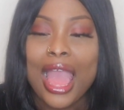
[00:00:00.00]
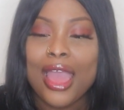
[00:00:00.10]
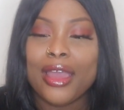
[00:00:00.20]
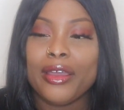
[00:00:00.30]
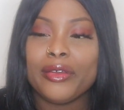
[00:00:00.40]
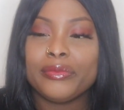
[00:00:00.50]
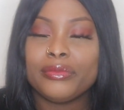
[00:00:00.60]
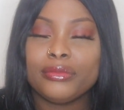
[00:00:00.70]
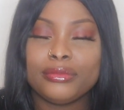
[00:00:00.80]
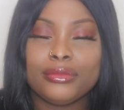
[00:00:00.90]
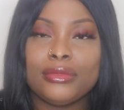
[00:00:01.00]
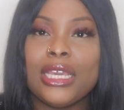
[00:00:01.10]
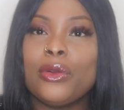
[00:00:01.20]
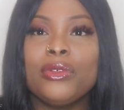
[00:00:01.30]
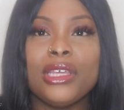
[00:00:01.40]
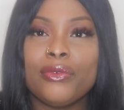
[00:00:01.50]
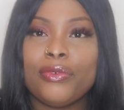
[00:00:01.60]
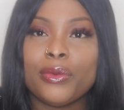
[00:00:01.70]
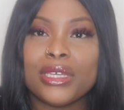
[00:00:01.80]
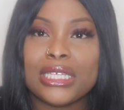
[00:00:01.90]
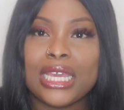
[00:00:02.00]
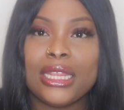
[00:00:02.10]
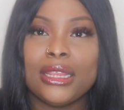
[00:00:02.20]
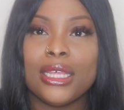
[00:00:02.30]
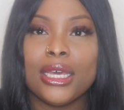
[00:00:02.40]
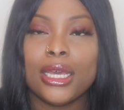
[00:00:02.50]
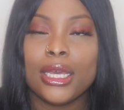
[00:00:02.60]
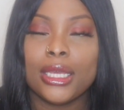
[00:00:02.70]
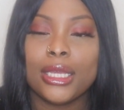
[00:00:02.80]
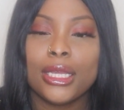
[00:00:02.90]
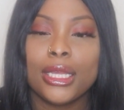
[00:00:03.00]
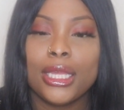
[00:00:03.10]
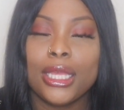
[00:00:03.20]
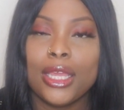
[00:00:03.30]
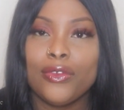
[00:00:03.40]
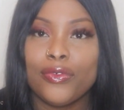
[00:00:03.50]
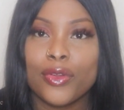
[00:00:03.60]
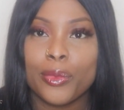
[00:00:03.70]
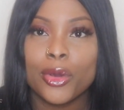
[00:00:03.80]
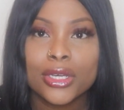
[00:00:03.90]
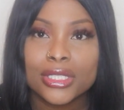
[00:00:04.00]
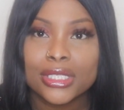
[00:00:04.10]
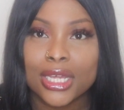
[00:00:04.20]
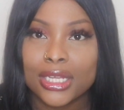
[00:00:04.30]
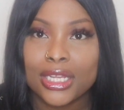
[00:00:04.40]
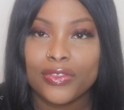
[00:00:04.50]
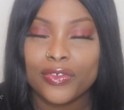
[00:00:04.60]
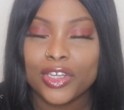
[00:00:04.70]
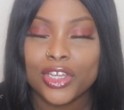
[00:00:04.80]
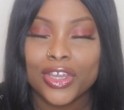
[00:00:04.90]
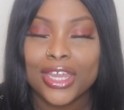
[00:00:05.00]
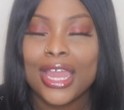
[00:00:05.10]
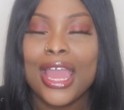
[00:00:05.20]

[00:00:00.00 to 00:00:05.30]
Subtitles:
Yeah, all the info is in the info box underneath the video.